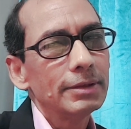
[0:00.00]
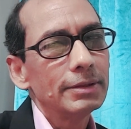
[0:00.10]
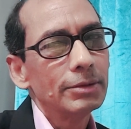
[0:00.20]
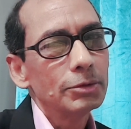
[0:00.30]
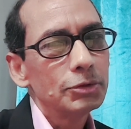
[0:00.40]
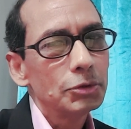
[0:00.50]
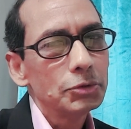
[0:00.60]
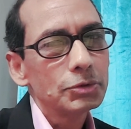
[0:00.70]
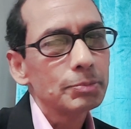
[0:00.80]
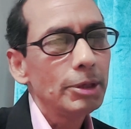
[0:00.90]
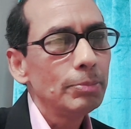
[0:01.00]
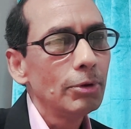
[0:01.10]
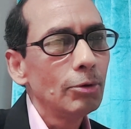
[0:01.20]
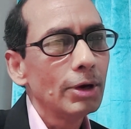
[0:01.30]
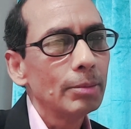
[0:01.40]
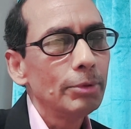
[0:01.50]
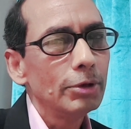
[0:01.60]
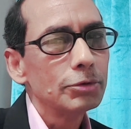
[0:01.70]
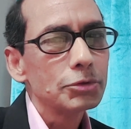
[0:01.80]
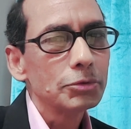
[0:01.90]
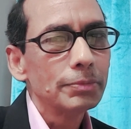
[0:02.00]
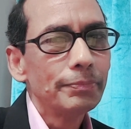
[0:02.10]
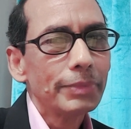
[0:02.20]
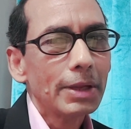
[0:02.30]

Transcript: those people who have been into